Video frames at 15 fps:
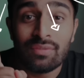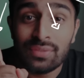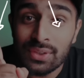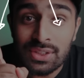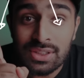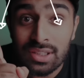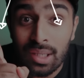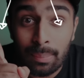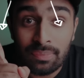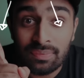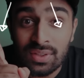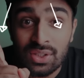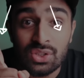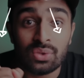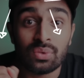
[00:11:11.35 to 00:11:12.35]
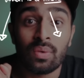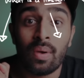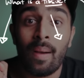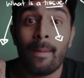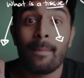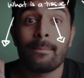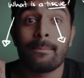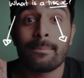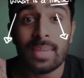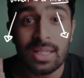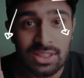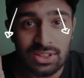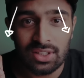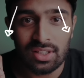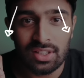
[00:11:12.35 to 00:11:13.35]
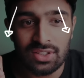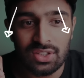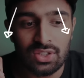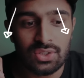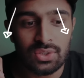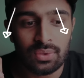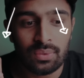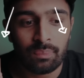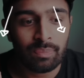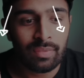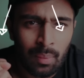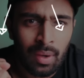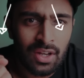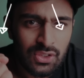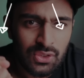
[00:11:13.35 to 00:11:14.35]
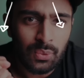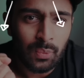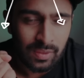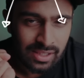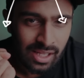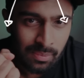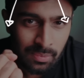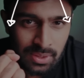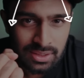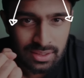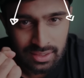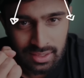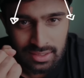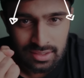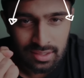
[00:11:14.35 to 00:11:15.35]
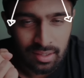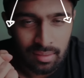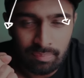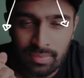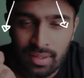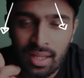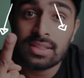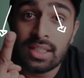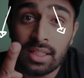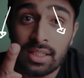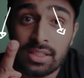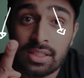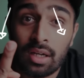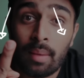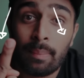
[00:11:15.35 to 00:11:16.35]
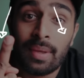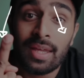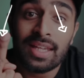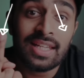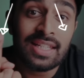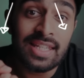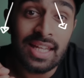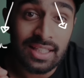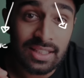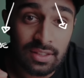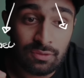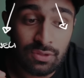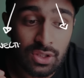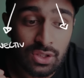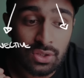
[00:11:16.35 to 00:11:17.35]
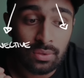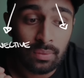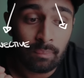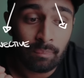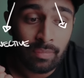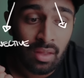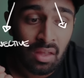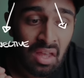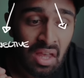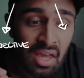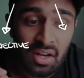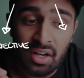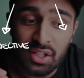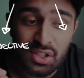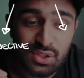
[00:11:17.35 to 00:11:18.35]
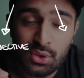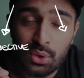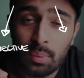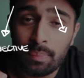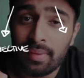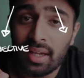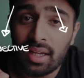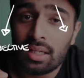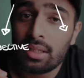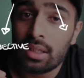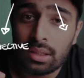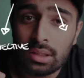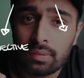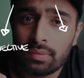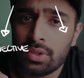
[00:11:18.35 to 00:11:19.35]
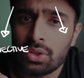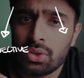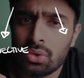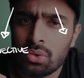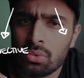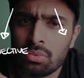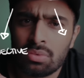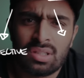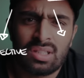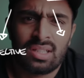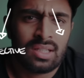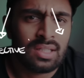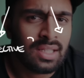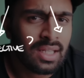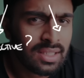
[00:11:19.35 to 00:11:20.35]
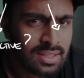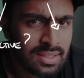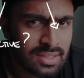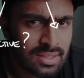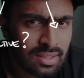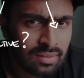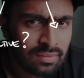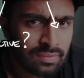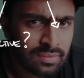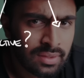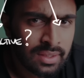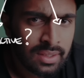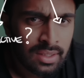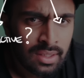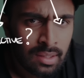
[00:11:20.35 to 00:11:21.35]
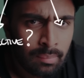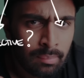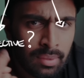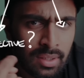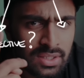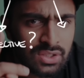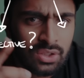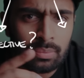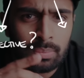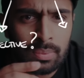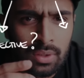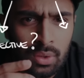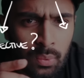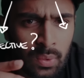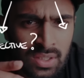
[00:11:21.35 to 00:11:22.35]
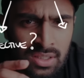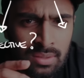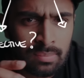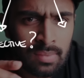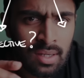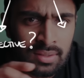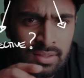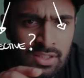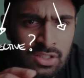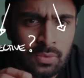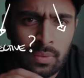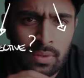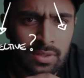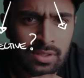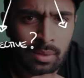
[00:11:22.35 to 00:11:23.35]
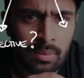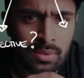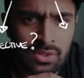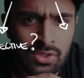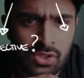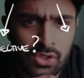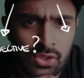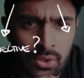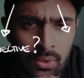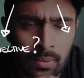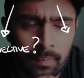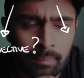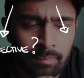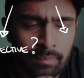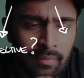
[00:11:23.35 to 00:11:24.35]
First type of tissue, muscular tissue. Now I knew what that was at that time. Second type, connective tissue. And I assumed that connective tissue connected stuff, but I still put a question mark next to it because I wasn't sure.